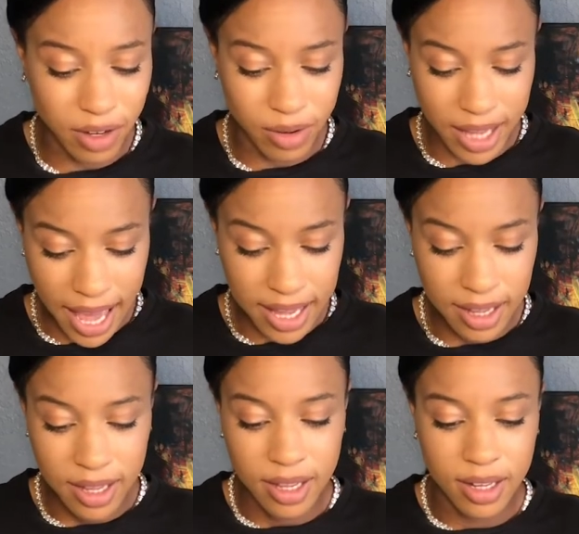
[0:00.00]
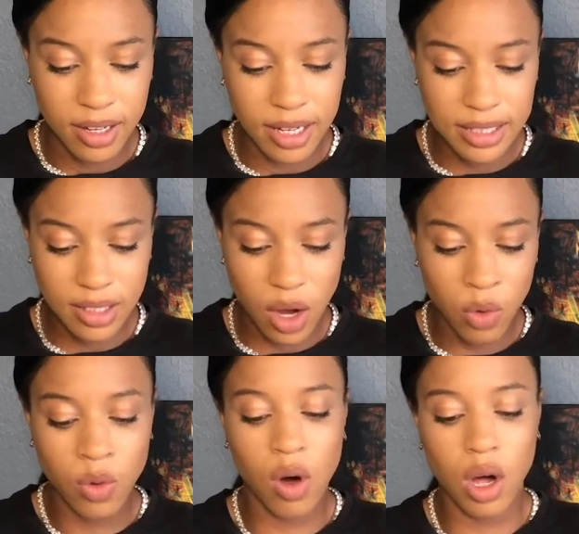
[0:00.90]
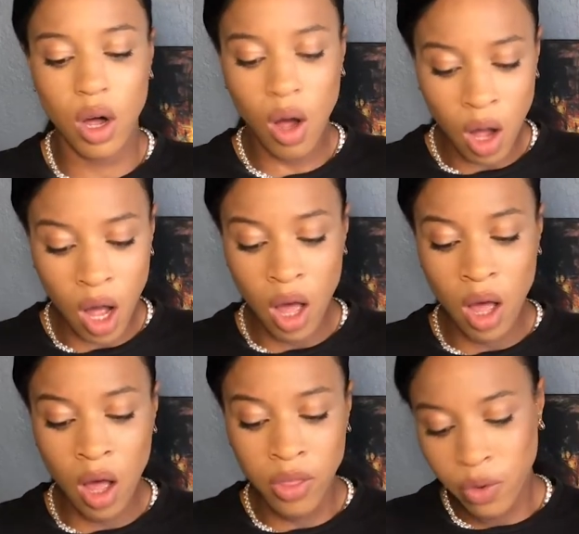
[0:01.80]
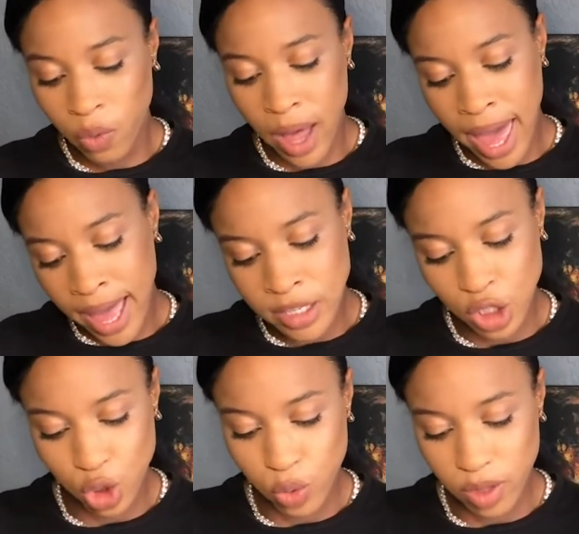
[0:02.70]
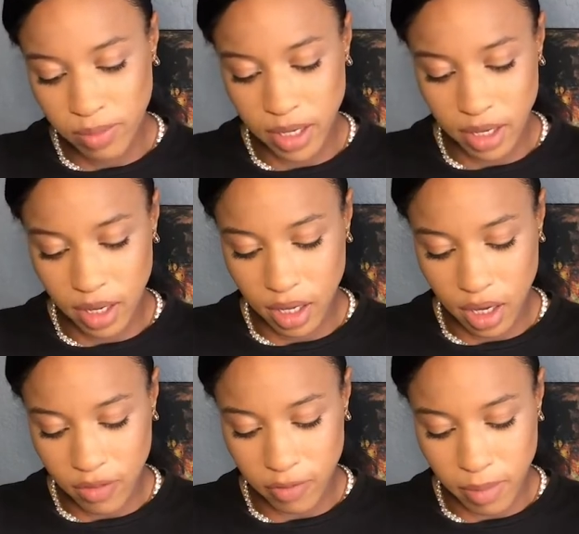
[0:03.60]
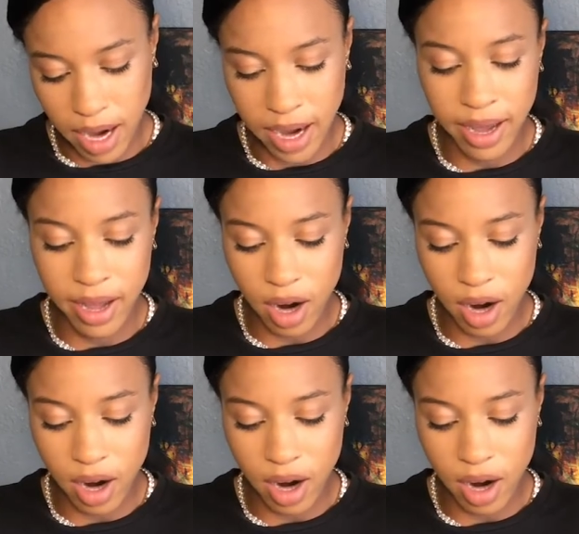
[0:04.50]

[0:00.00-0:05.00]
okay? Let's go all the way to the beginning of my